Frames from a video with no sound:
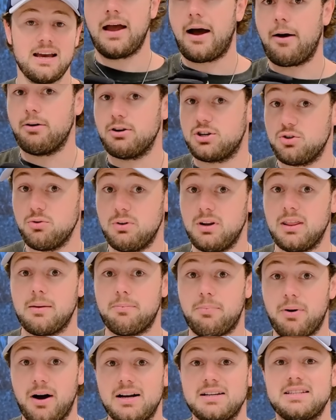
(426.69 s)
I was shooting the
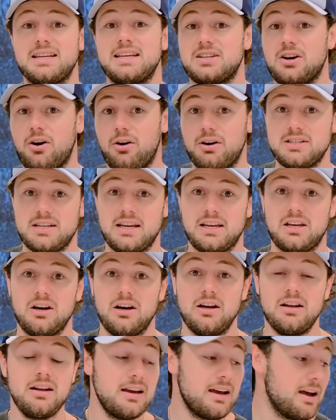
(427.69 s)
pucks as hard as I
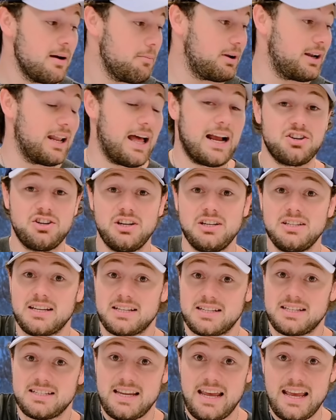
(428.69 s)
could, but it actually
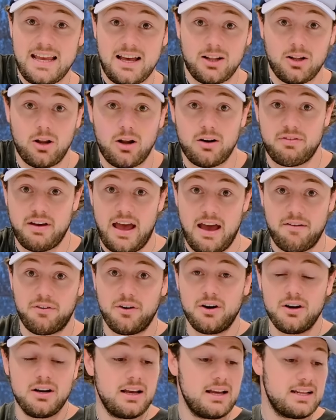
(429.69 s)
doesn't take a lot of
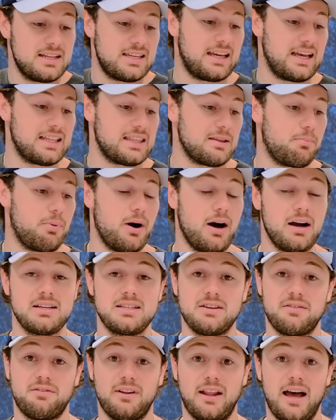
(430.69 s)
effort to get the puck
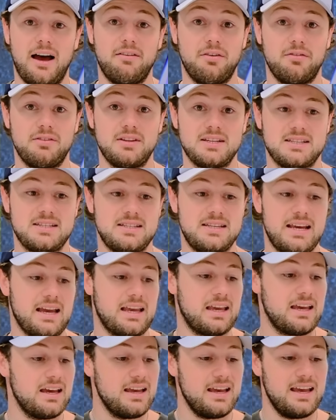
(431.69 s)
to fly off of this
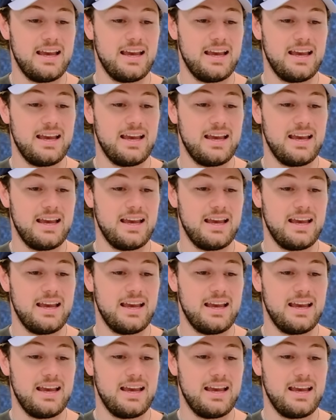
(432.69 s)
stick.